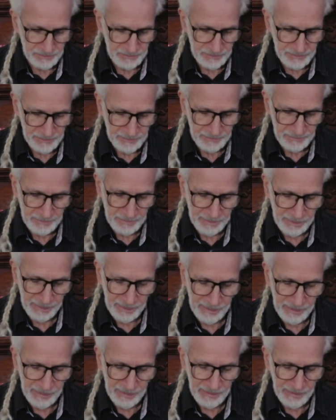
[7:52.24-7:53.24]

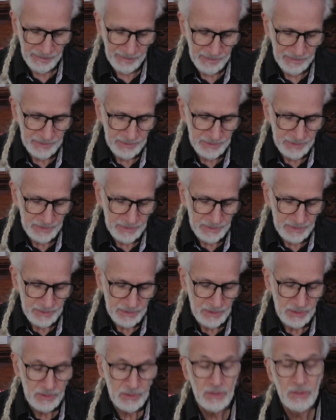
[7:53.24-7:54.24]

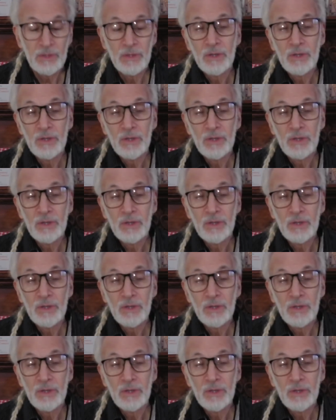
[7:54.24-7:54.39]
(no one is talking)